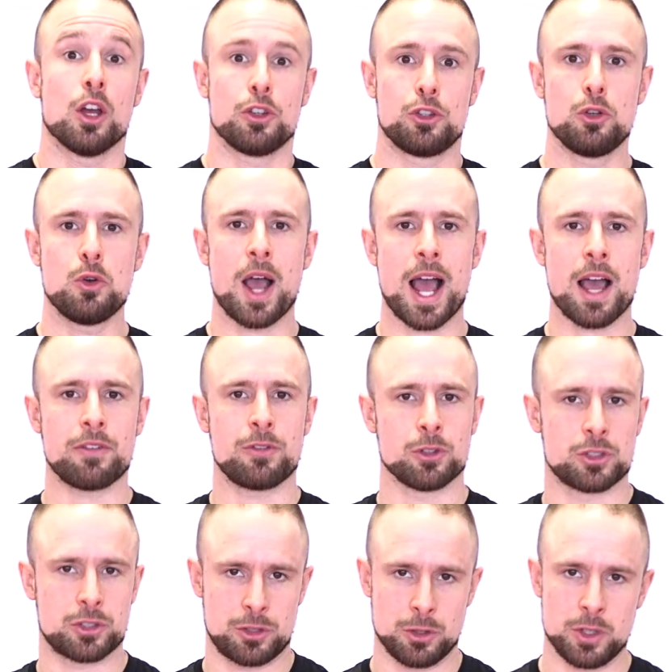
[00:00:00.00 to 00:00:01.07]
do have your
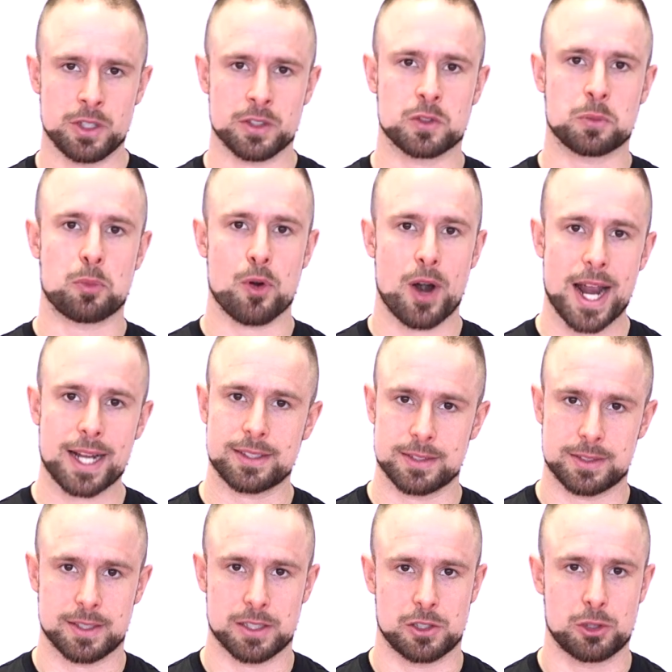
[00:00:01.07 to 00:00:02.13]
students practice
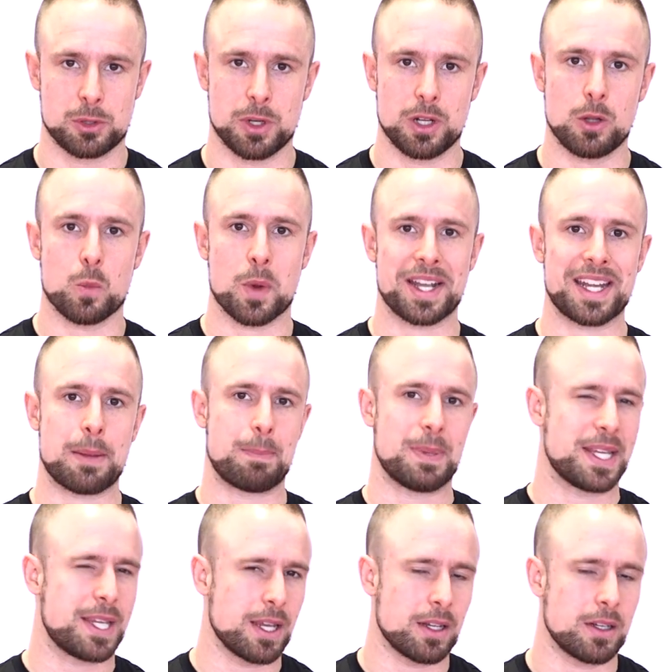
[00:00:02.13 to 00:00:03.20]
this drill when they
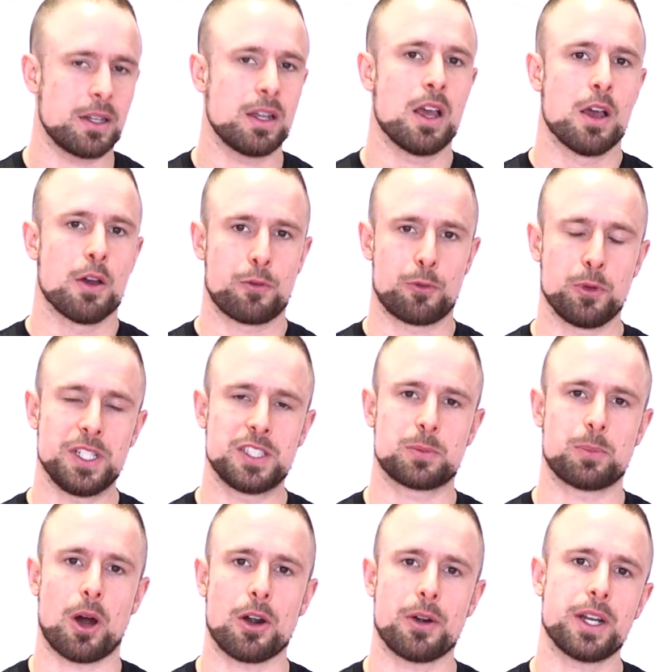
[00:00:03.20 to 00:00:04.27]
begin free
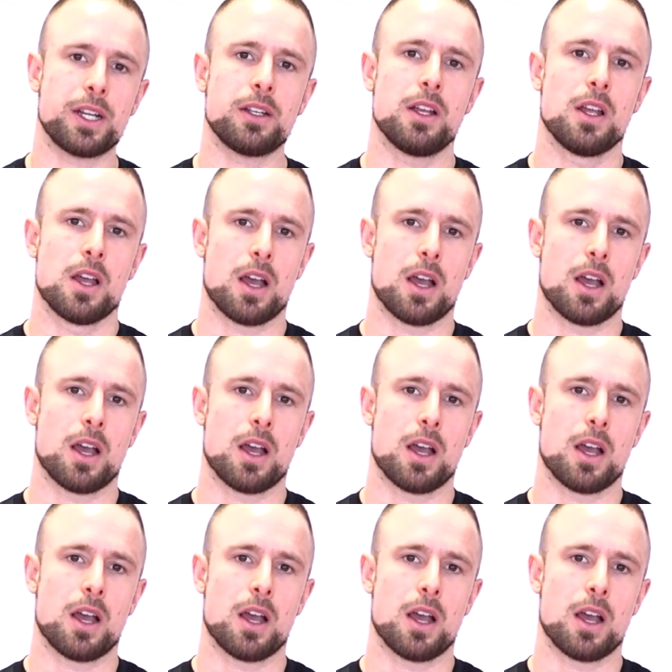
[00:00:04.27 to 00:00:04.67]
sparring.